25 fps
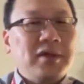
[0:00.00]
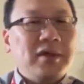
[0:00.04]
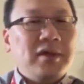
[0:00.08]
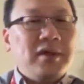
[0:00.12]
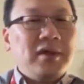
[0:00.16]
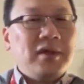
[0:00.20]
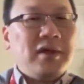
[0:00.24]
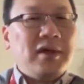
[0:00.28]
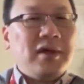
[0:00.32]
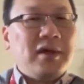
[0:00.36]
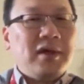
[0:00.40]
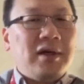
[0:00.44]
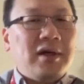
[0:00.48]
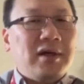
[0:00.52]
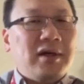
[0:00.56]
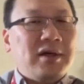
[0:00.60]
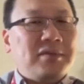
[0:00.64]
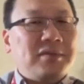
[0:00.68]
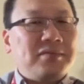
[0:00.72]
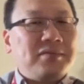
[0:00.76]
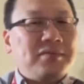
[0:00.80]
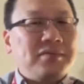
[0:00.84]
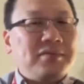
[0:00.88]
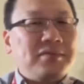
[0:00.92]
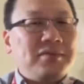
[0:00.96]
uh,
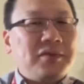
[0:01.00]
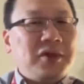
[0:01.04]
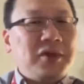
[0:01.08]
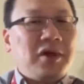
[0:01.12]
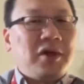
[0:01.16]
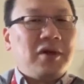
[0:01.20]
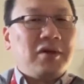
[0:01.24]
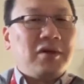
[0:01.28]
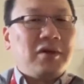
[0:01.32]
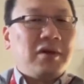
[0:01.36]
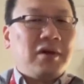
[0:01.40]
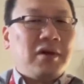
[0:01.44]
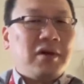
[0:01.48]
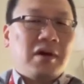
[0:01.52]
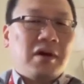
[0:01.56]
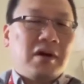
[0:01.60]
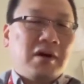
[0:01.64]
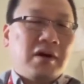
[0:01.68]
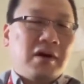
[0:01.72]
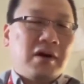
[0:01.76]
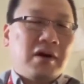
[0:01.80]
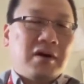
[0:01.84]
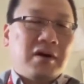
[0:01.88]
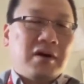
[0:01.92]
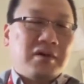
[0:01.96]

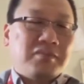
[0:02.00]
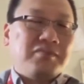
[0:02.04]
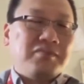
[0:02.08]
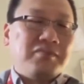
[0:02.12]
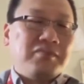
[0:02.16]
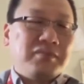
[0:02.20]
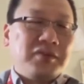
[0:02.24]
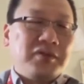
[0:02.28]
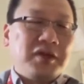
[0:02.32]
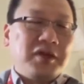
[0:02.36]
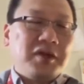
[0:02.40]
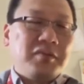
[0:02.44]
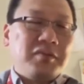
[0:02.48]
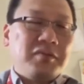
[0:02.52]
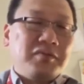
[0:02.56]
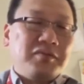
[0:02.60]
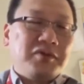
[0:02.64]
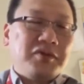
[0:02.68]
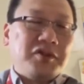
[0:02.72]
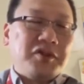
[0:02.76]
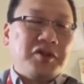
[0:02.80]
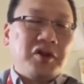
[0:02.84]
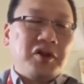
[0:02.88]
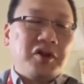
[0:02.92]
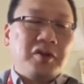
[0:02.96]
are
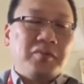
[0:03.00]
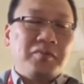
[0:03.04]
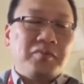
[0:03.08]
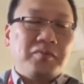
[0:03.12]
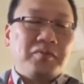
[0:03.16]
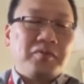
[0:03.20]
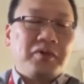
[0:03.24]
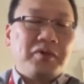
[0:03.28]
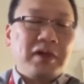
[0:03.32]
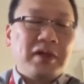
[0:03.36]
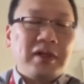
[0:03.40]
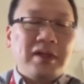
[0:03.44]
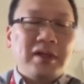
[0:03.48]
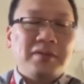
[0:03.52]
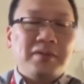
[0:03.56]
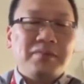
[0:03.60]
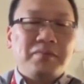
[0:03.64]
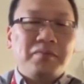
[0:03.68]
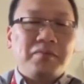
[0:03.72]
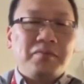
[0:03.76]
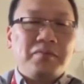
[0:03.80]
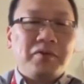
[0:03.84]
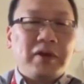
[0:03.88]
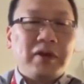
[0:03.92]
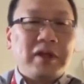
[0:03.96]
still pretty
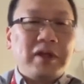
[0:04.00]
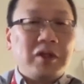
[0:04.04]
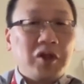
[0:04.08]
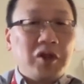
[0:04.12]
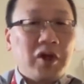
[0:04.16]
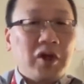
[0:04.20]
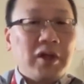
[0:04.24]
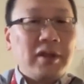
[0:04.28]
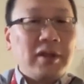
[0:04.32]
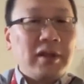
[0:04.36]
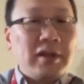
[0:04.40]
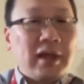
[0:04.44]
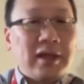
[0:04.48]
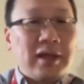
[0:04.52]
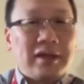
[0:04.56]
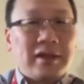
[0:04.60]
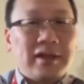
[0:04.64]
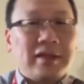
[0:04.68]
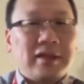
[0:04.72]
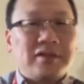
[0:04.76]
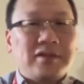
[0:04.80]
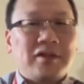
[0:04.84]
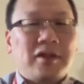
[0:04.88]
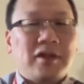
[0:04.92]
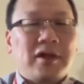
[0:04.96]
good. Like
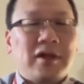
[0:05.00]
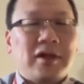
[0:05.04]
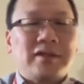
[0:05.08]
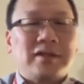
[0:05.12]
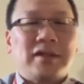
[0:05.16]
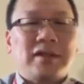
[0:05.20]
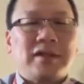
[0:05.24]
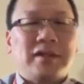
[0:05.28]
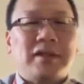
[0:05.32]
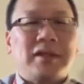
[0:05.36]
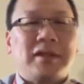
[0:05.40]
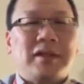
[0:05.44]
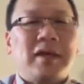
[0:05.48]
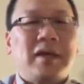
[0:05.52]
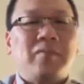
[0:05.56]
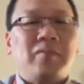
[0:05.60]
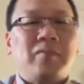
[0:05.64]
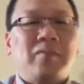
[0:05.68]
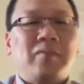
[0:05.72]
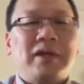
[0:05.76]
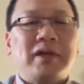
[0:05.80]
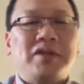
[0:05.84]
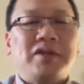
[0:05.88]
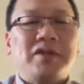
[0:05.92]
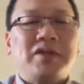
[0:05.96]
as long as like the
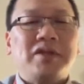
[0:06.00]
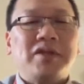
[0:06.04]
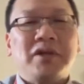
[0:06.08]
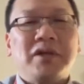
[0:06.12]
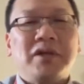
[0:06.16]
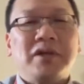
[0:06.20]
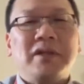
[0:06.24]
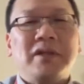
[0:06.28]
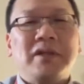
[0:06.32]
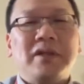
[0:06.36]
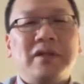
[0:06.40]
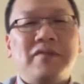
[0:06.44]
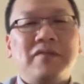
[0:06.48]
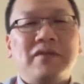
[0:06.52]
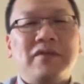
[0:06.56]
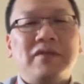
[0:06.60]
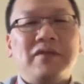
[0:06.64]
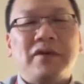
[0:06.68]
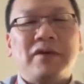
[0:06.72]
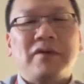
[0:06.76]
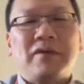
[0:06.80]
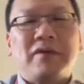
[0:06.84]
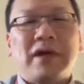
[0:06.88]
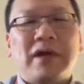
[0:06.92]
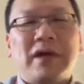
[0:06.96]
gameplay is good, even if
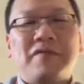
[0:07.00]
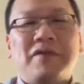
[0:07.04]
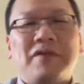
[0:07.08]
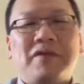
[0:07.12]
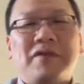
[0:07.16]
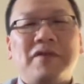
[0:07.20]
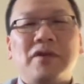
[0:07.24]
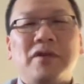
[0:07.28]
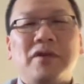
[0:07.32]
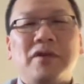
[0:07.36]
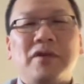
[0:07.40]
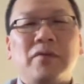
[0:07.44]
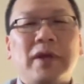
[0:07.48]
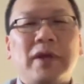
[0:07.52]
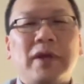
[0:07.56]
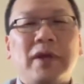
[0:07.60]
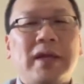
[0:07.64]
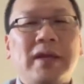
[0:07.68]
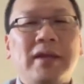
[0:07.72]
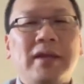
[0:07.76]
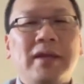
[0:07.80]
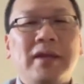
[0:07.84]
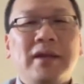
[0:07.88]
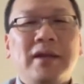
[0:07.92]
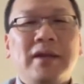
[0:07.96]
the graphics aren't
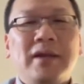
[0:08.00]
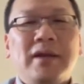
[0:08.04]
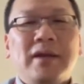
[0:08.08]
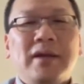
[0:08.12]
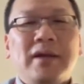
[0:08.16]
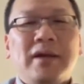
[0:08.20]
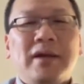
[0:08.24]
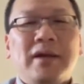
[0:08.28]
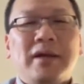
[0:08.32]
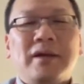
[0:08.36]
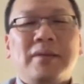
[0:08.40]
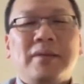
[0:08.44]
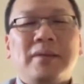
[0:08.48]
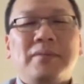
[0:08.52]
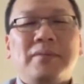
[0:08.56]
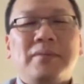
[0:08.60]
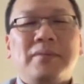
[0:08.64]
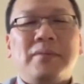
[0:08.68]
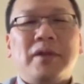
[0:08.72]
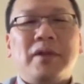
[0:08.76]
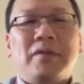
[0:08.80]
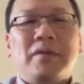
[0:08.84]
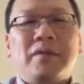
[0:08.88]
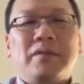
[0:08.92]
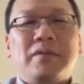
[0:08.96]
great.
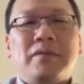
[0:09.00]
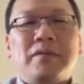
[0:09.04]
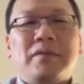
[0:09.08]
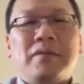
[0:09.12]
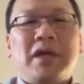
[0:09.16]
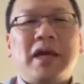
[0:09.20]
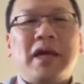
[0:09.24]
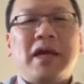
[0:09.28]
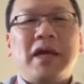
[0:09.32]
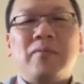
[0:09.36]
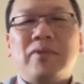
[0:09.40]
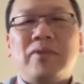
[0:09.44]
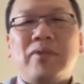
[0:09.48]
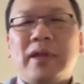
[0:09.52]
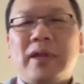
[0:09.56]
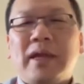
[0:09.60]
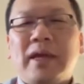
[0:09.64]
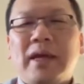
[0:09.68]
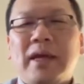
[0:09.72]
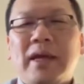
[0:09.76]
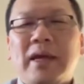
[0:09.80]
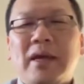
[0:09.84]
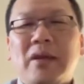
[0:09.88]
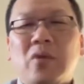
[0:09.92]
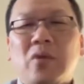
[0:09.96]

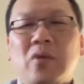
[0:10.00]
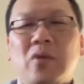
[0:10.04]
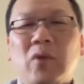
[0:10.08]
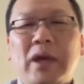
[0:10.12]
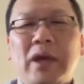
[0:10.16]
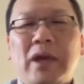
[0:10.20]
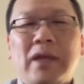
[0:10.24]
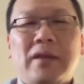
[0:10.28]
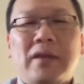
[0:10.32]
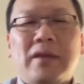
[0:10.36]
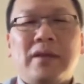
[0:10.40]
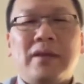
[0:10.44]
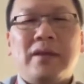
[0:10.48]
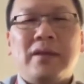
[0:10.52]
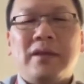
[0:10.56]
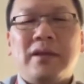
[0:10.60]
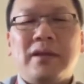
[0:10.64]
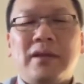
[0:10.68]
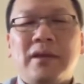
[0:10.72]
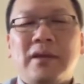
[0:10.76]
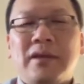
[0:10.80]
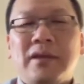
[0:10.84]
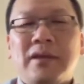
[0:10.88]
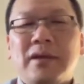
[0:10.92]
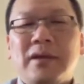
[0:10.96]
Gameplay and the way that the